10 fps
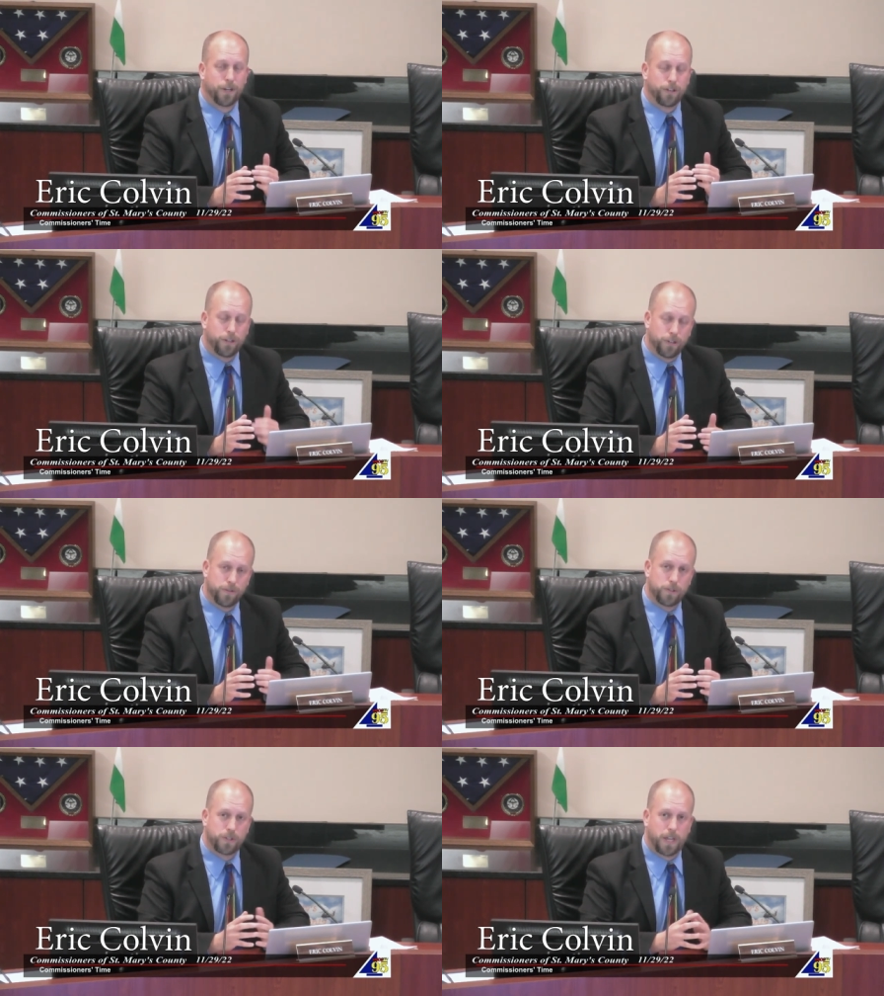
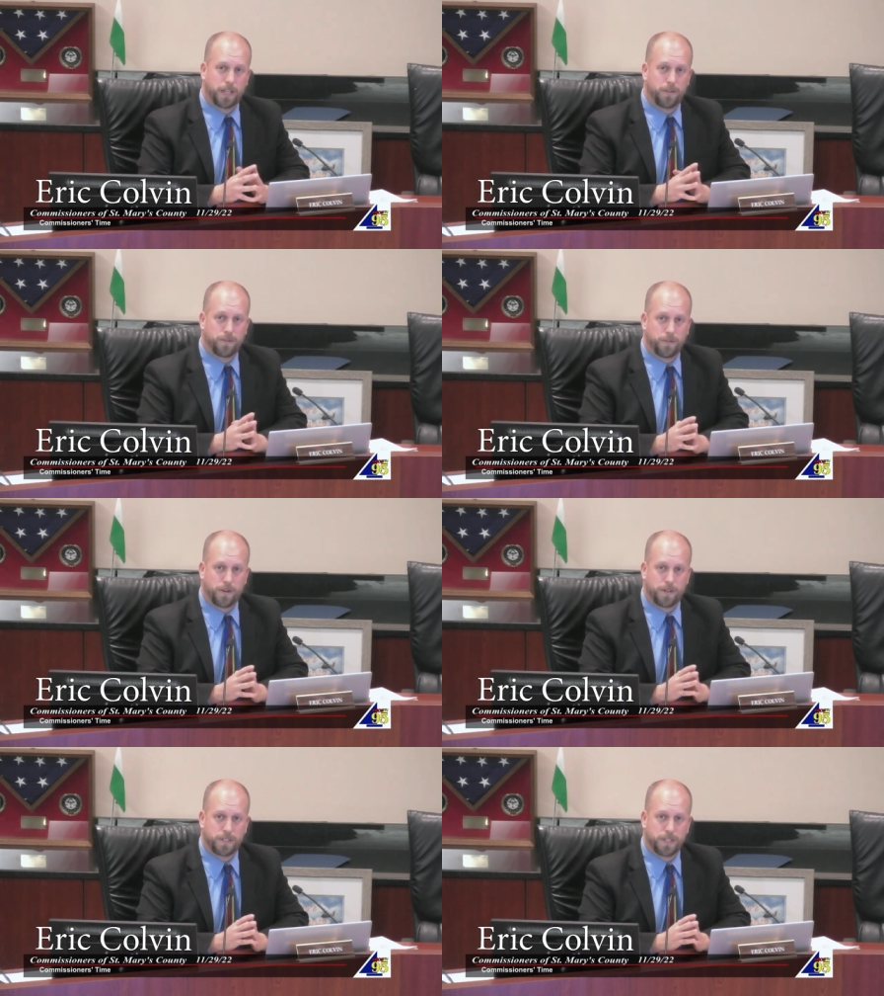Huge thank you to
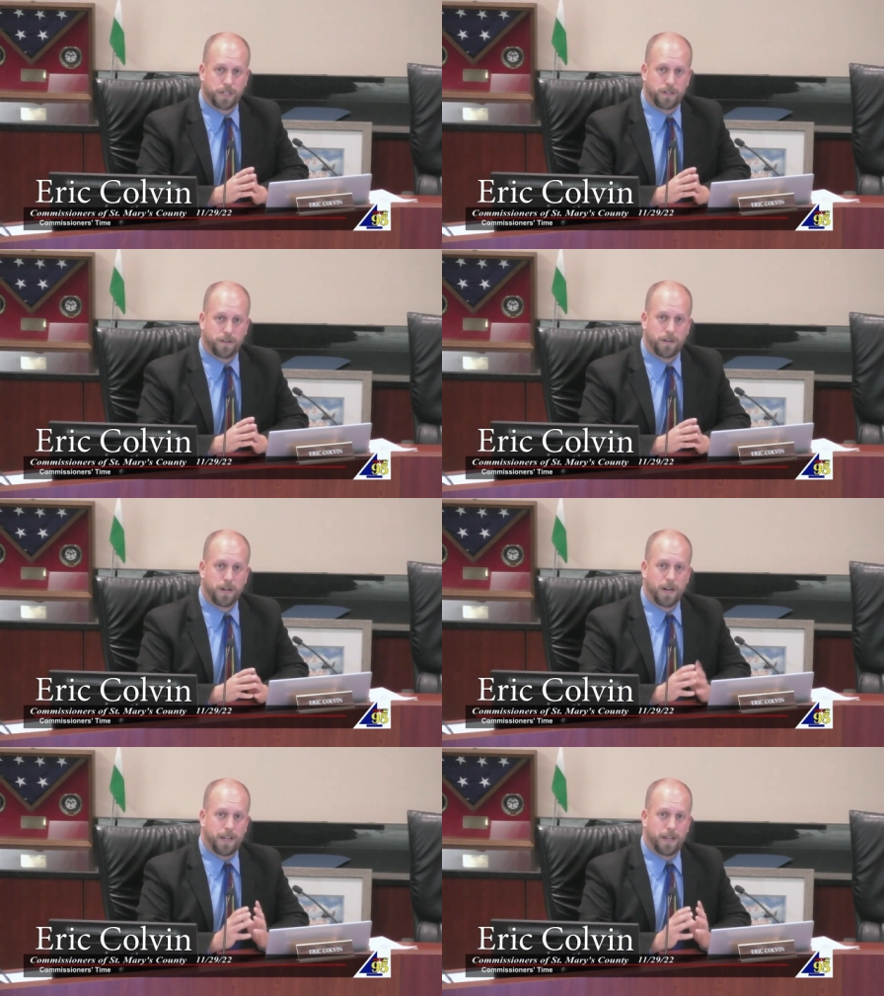our senator.